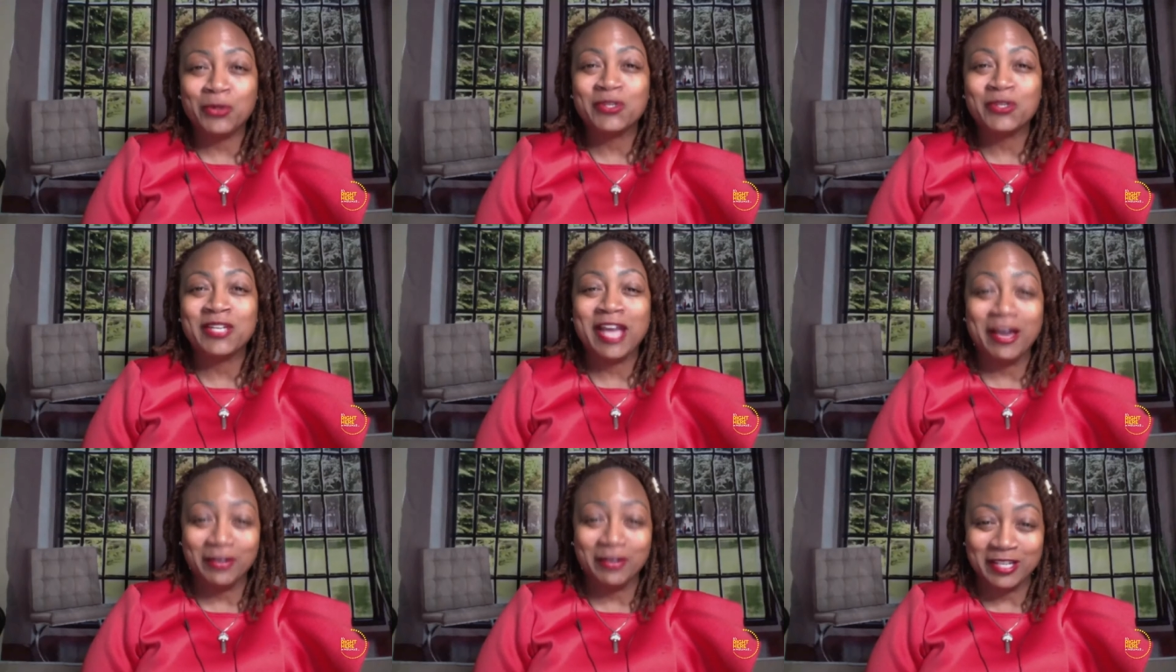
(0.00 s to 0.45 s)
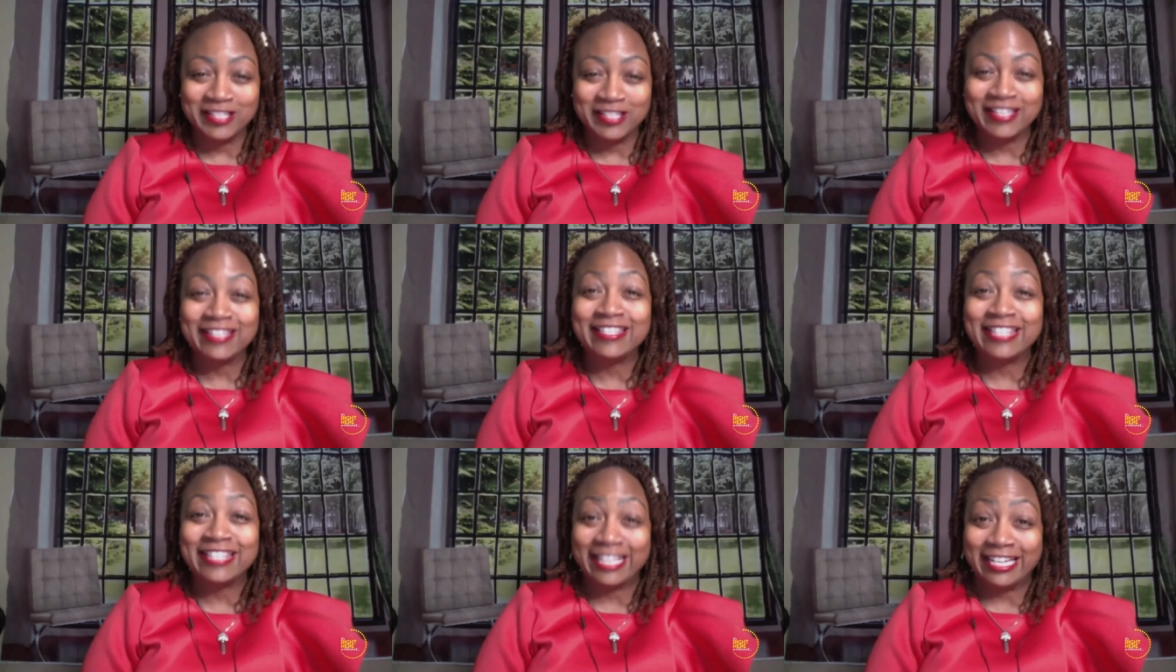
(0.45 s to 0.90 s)
personalities
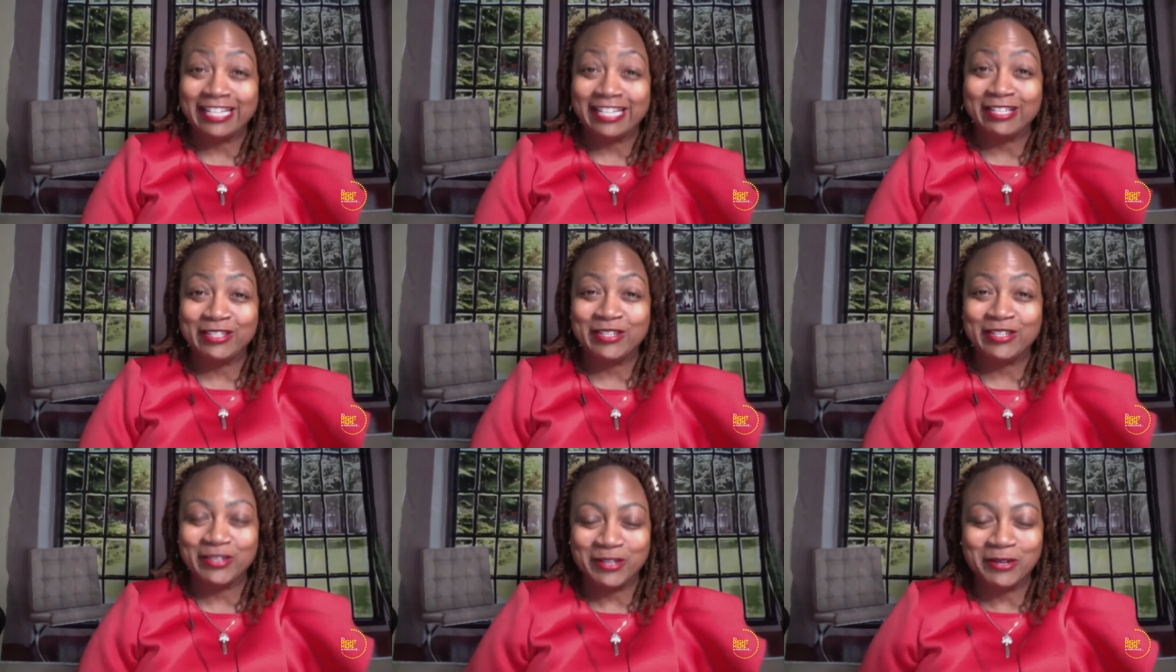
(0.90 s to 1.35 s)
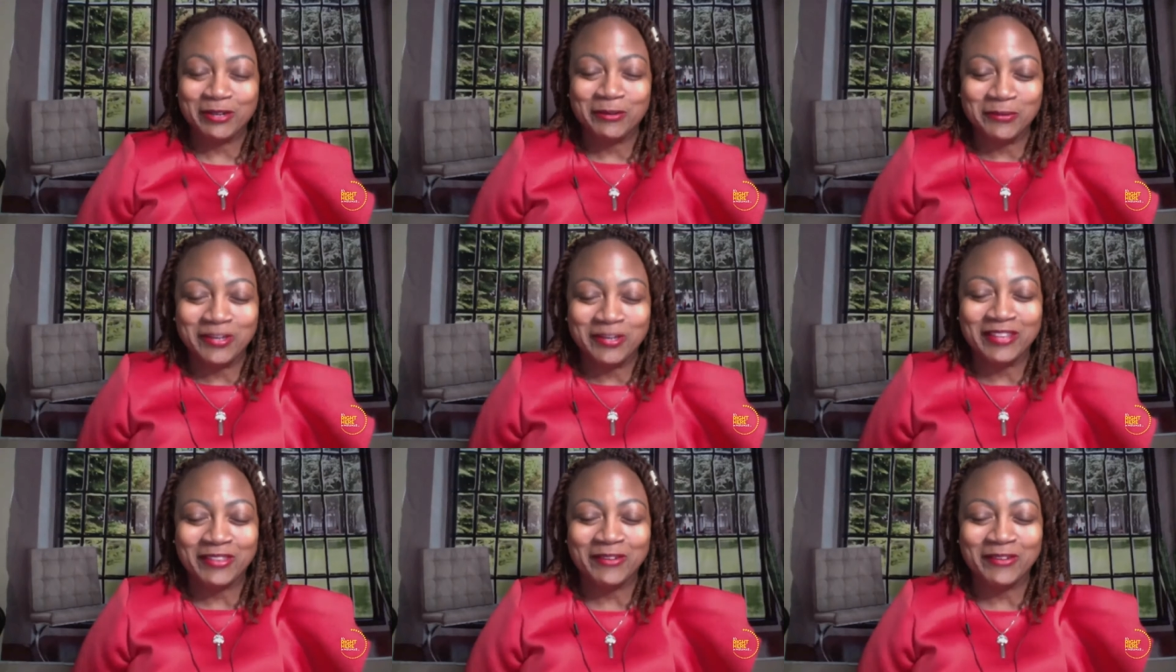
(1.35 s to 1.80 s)
and cities to deal
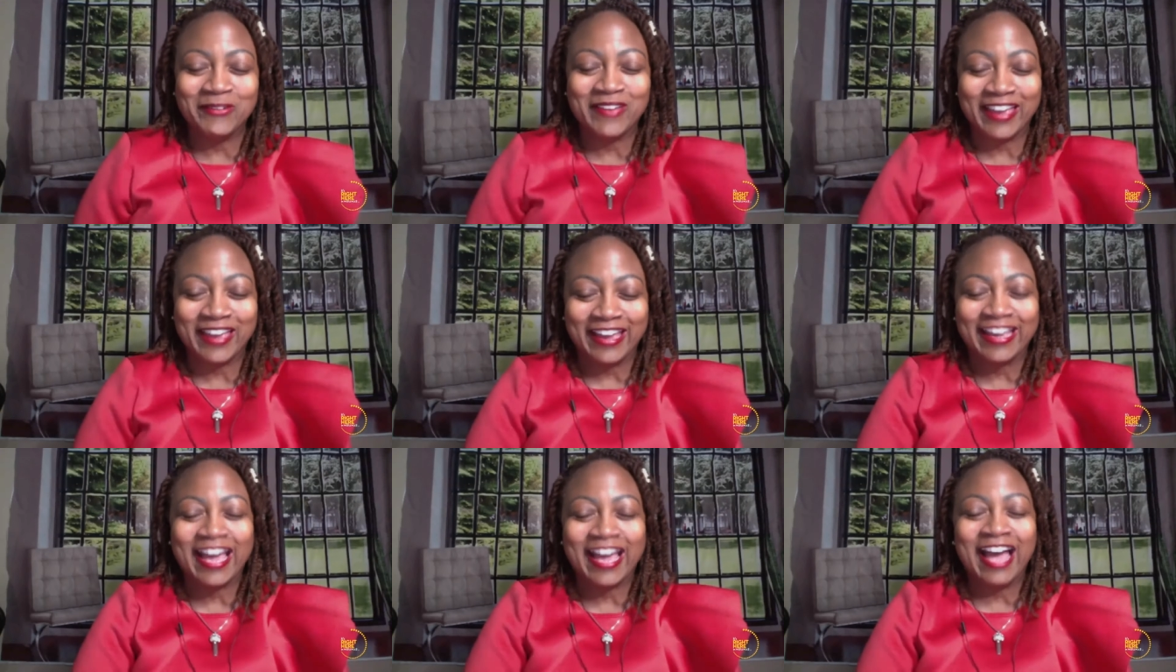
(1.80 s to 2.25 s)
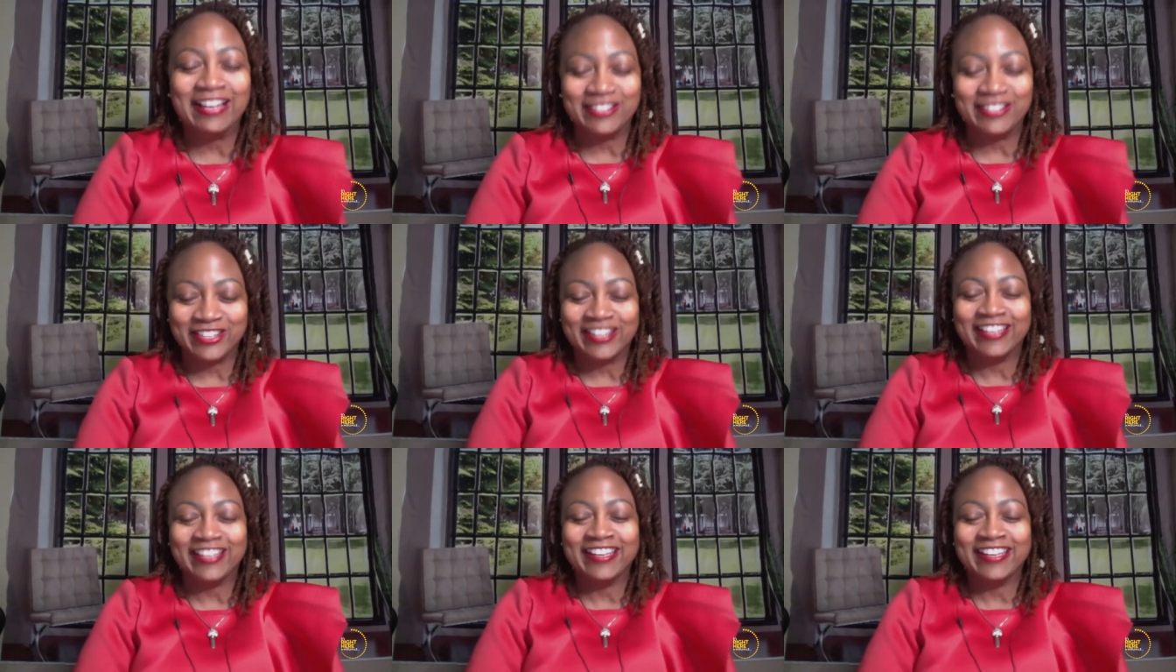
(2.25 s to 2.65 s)
with. Okay, gotcha.